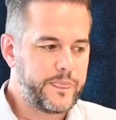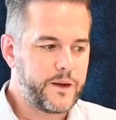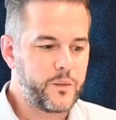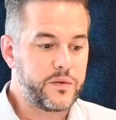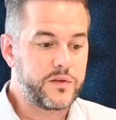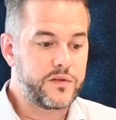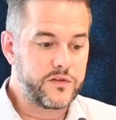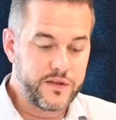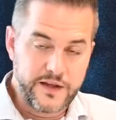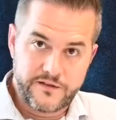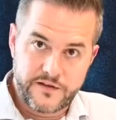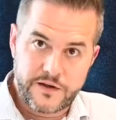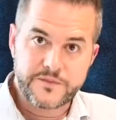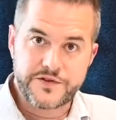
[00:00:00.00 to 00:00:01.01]
with
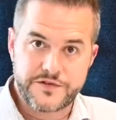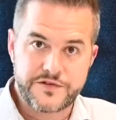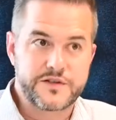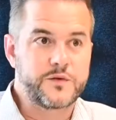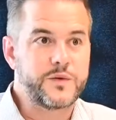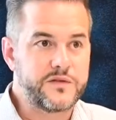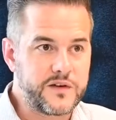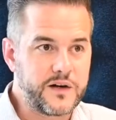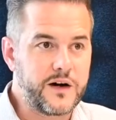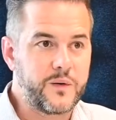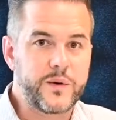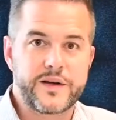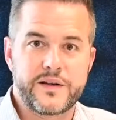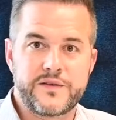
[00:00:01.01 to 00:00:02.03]
these options that we've
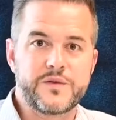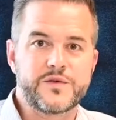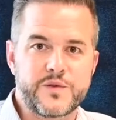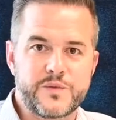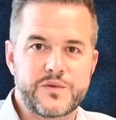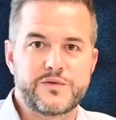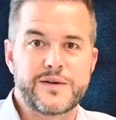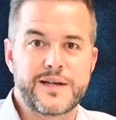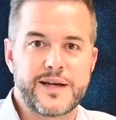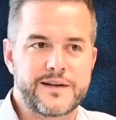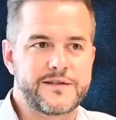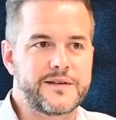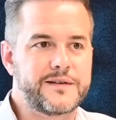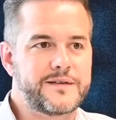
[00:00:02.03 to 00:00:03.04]
got, we can do something really
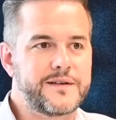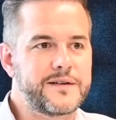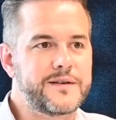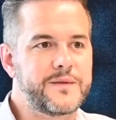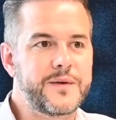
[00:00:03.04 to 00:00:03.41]
exciting,